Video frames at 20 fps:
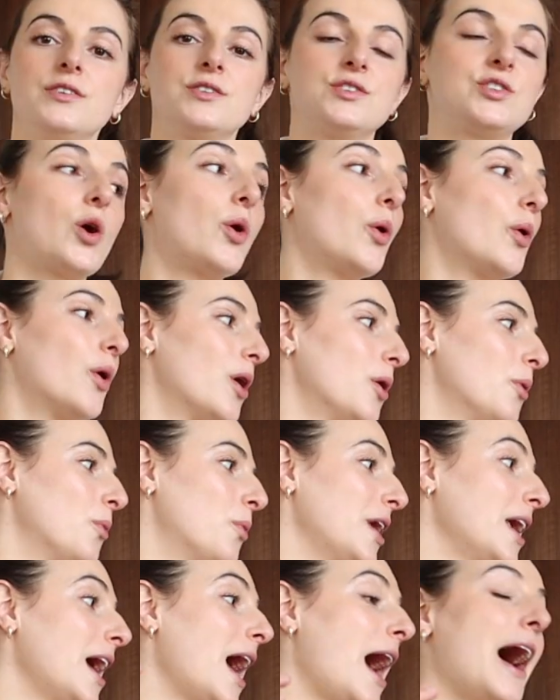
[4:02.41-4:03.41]
So
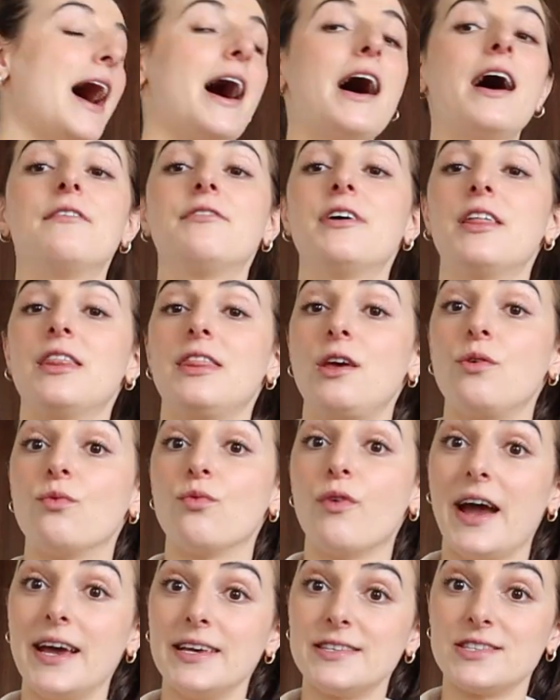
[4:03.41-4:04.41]
we have the
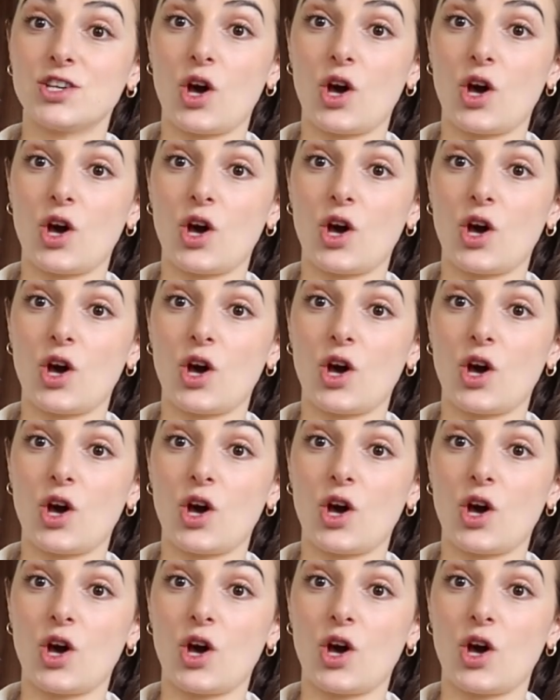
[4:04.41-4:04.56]
rice